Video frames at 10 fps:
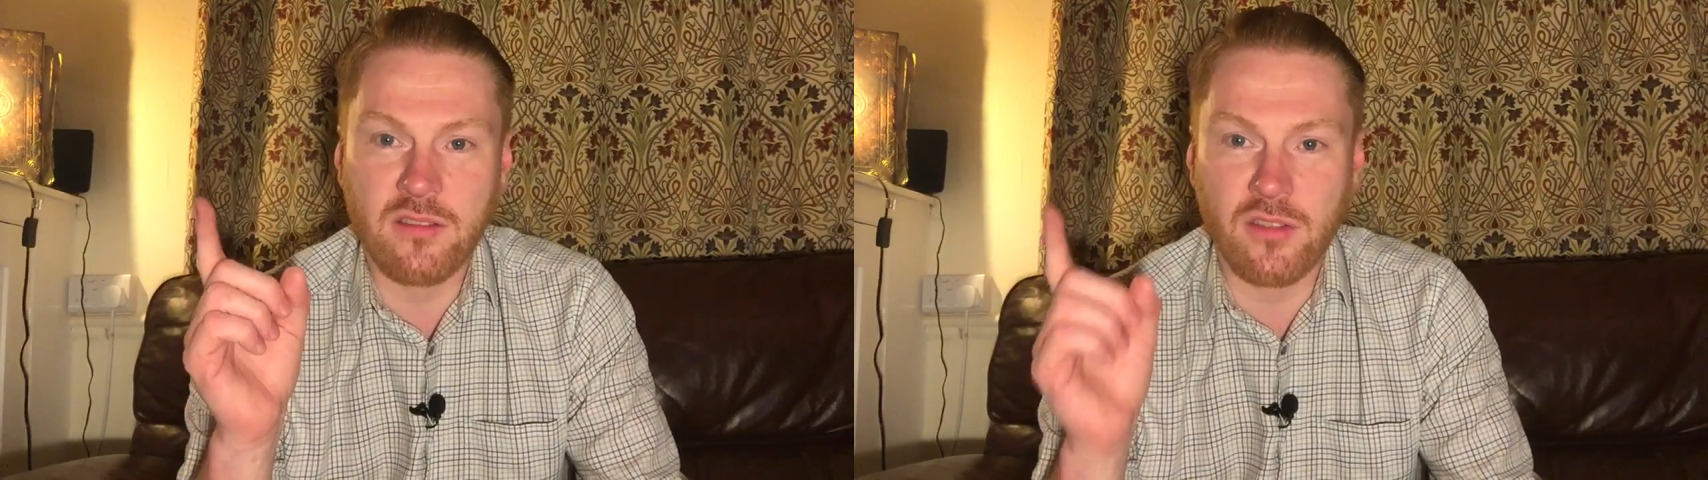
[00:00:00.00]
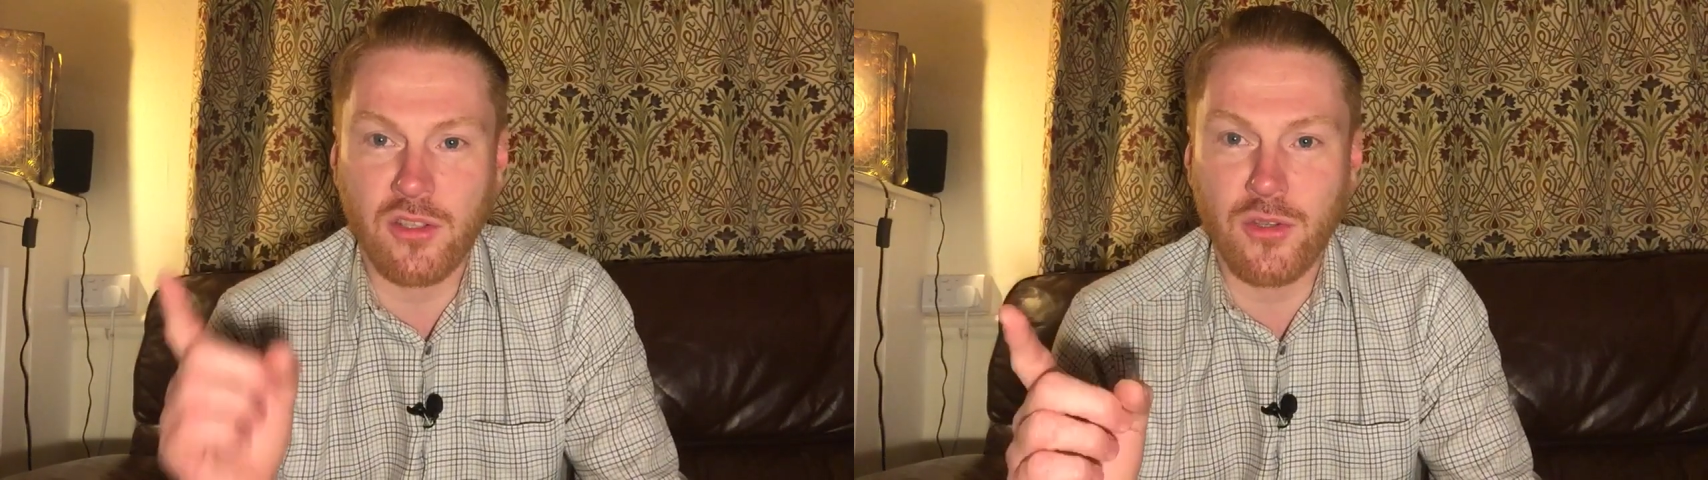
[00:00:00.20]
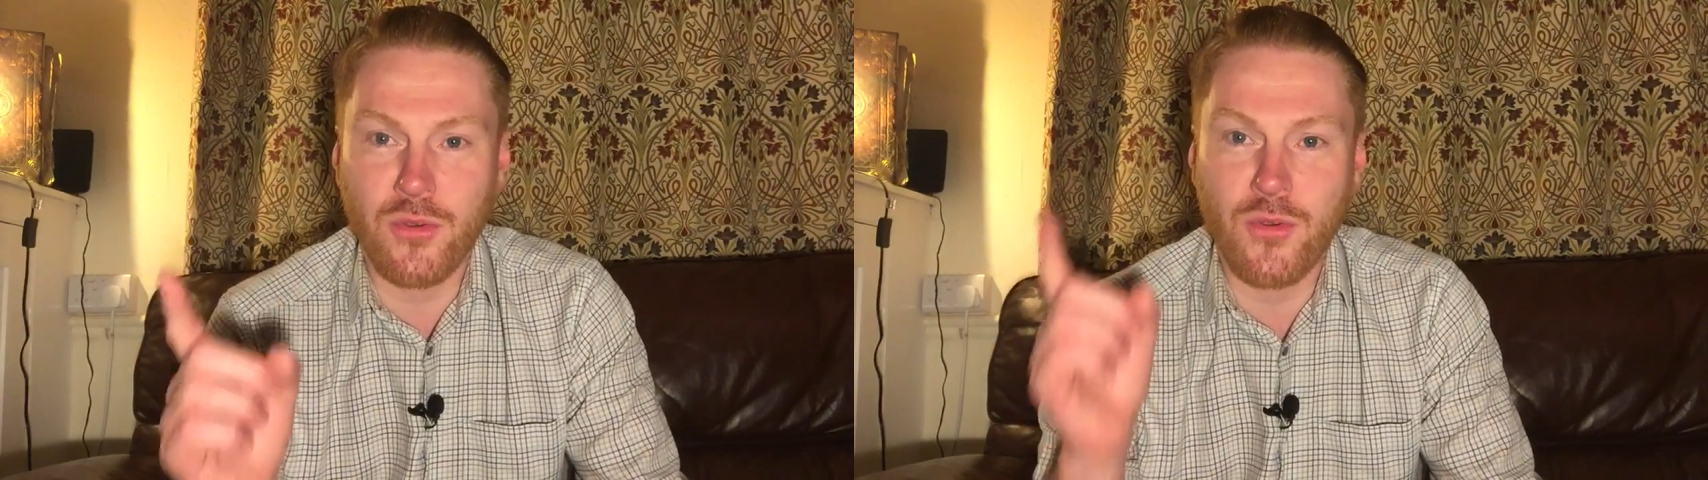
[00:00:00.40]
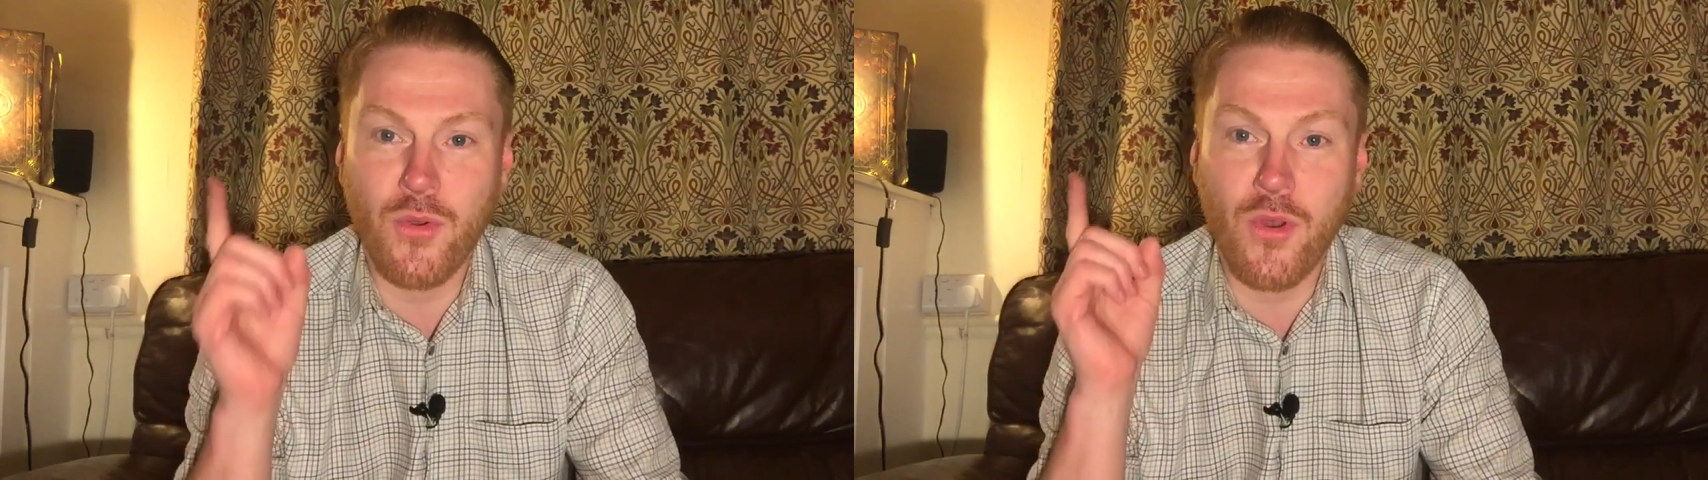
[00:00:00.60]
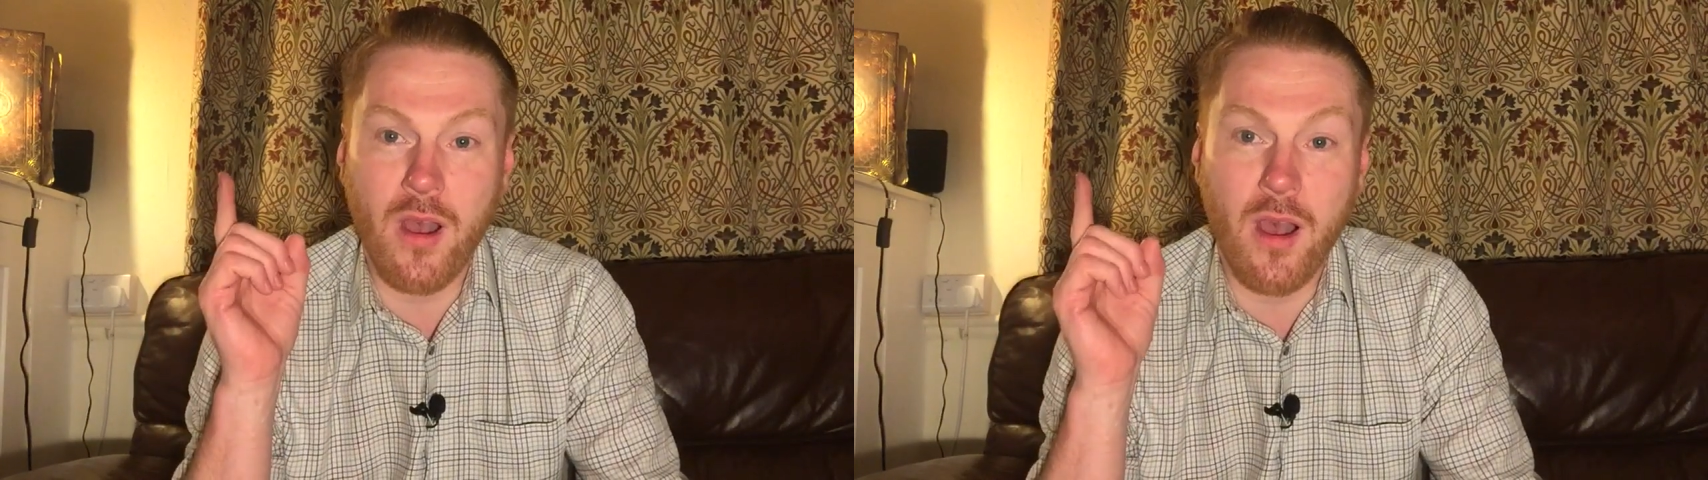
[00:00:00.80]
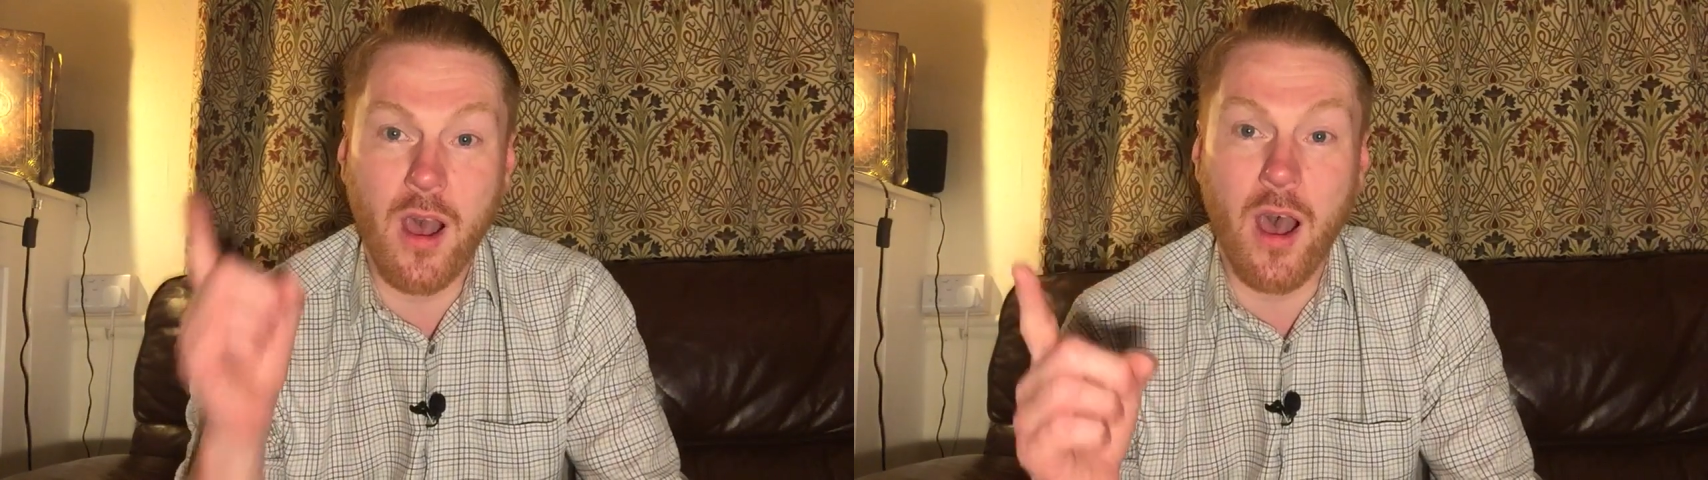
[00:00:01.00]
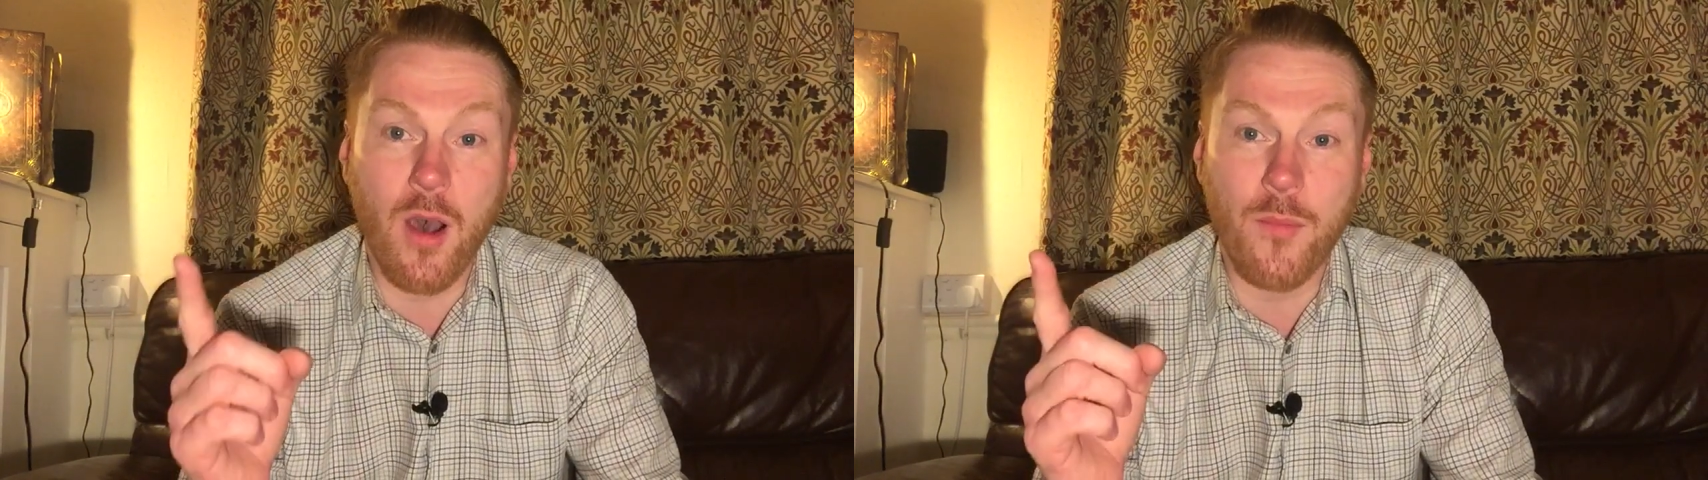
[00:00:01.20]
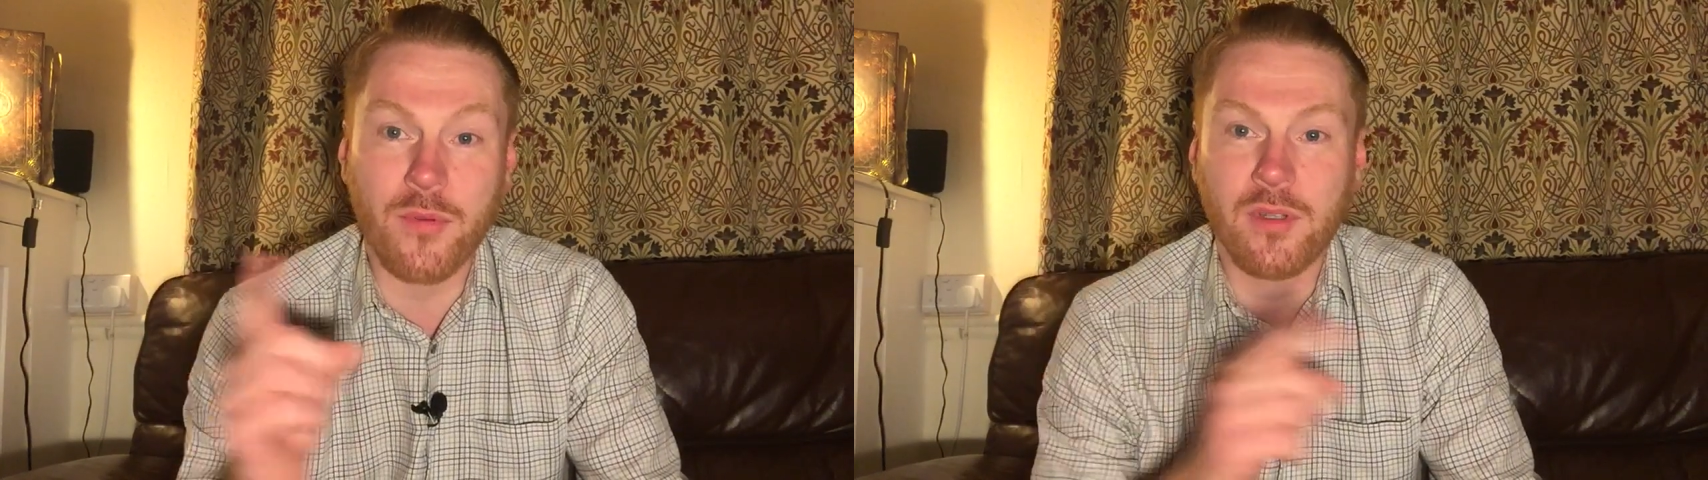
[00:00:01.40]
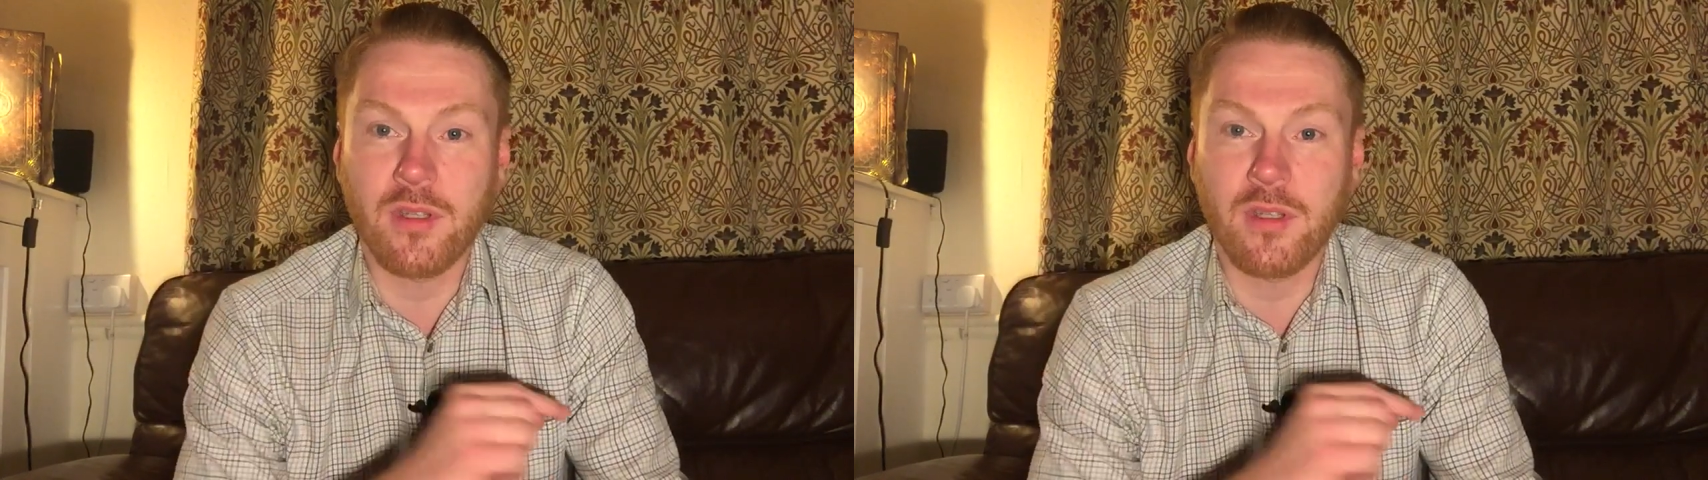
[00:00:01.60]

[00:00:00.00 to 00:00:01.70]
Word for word: you up.